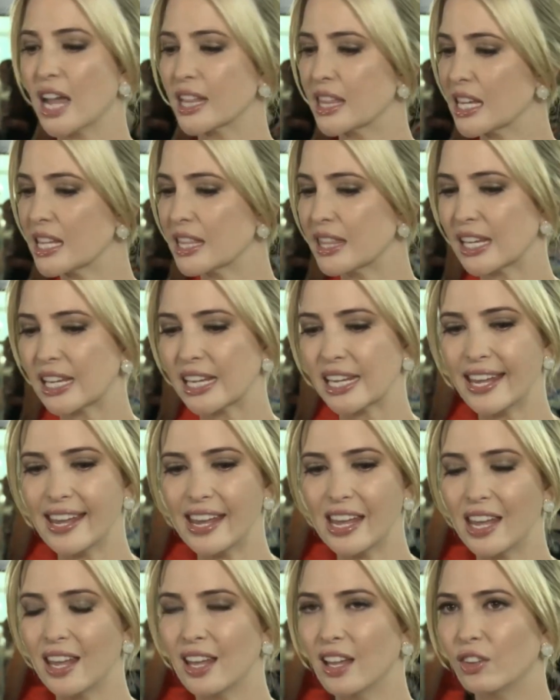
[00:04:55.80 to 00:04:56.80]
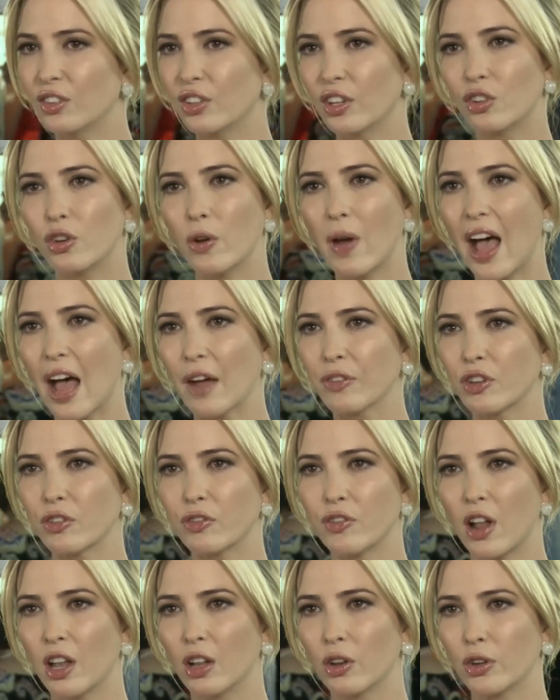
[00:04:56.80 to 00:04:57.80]
I think the key is that you have
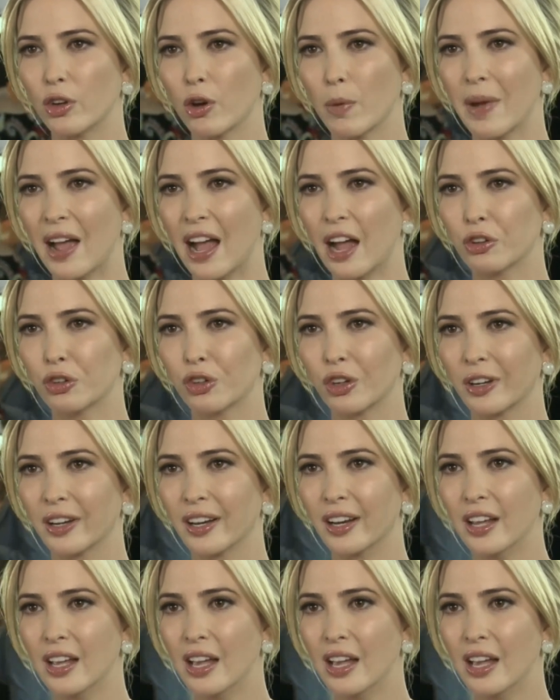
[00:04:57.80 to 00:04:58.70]
to follow your passion.